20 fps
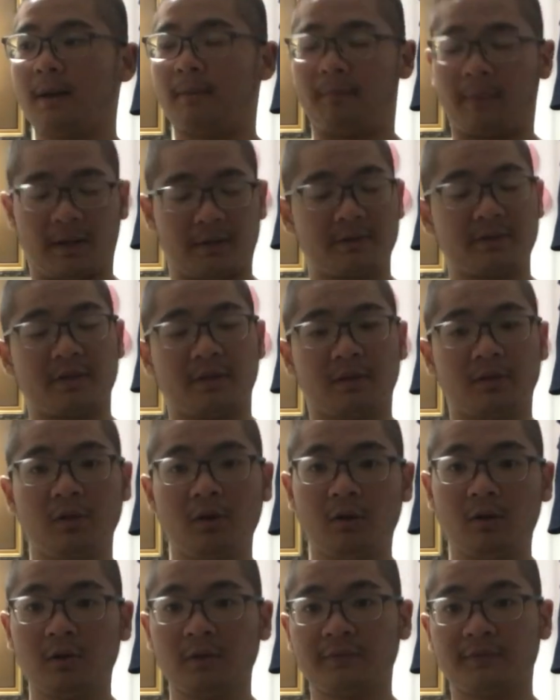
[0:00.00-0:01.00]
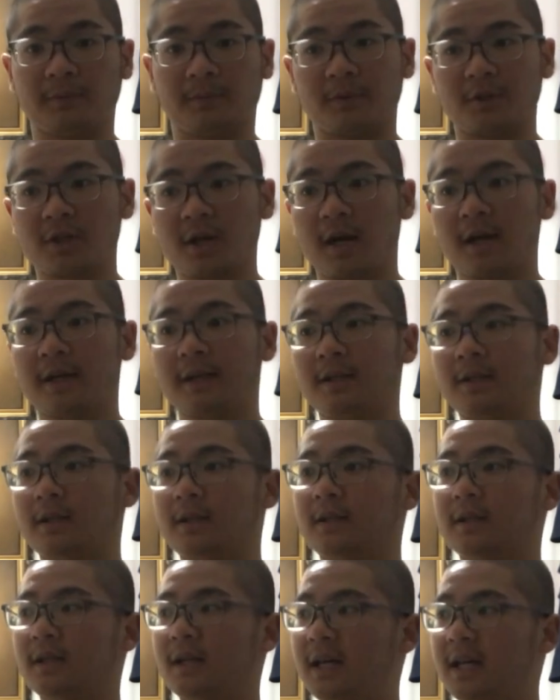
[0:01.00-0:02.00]
Mao Zedong from
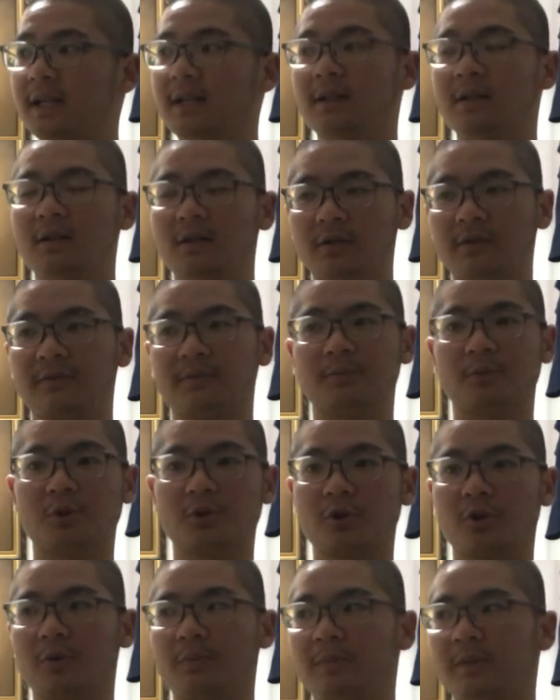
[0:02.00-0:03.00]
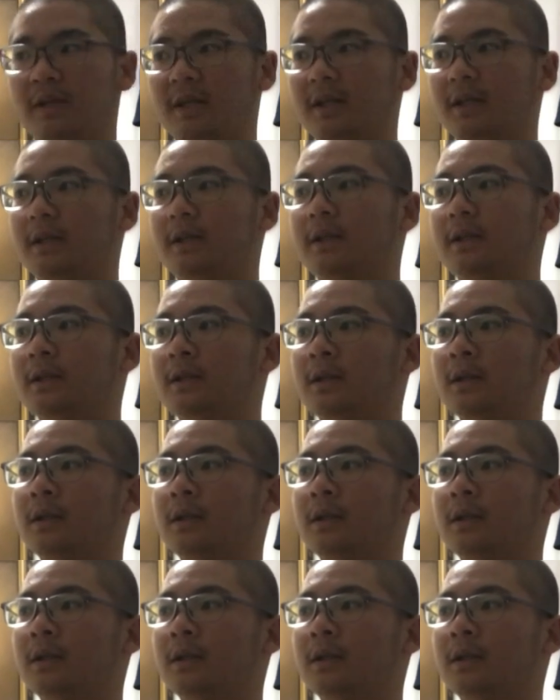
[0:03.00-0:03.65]
China, Hitler from Germany,